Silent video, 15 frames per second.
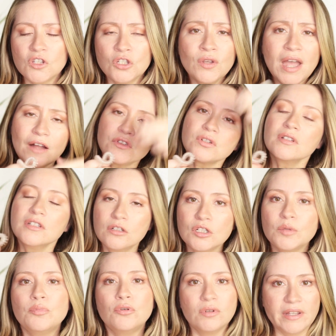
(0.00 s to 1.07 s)
You have to
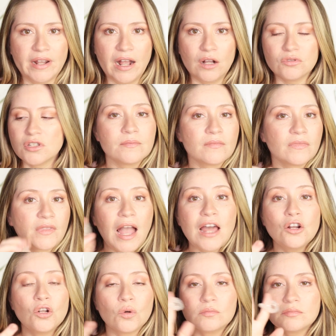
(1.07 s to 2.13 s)
literally pull it out. I
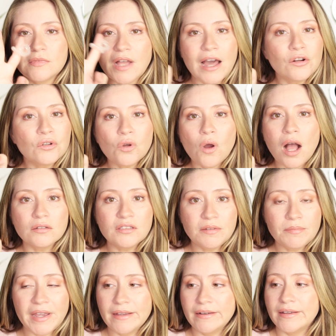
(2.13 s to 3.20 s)
don't know. I don't know how they
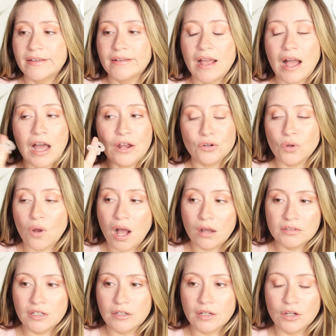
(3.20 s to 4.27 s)
made it. I don't know
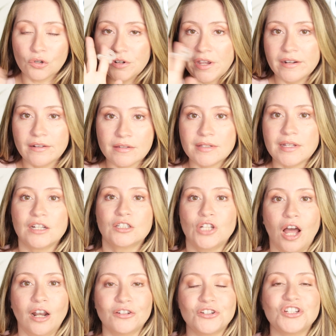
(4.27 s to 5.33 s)
how they created this
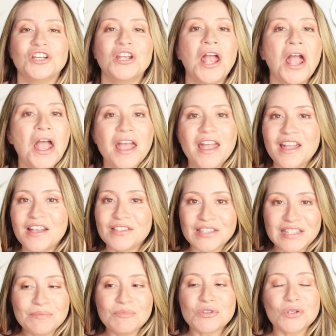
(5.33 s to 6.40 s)
technology. It
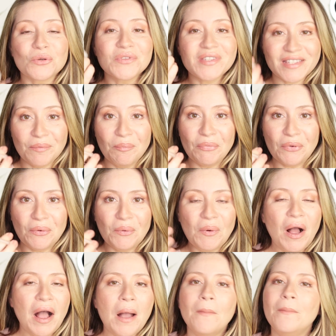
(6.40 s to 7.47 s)
seems so
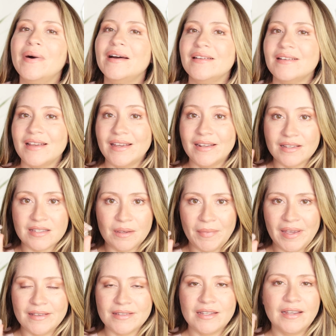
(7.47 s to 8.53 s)
simple, but it is
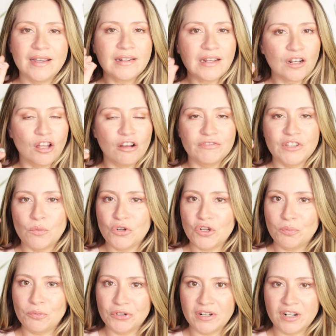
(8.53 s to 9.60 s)
amazing. And I love that when
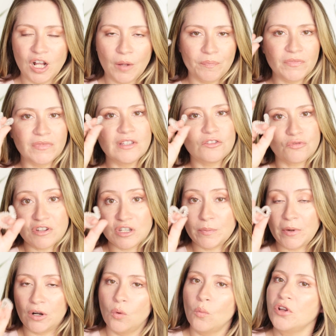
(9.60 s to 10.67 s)
you put it up, the
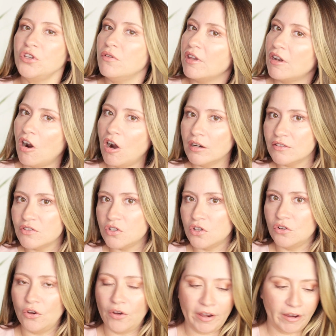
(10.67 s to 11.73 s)
transparent one, you can hardly see
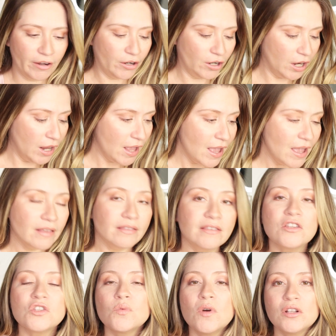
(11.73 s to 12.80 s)
in your hair.
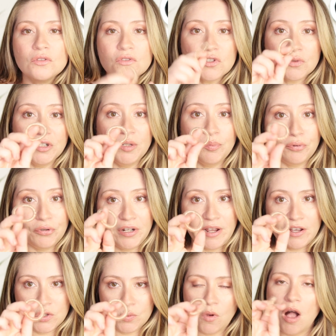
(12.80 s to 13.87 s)
This one looks really
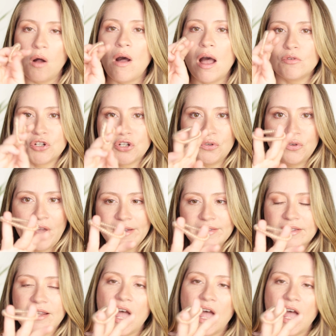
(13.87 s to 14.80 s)
pretty as well. I'll show you guys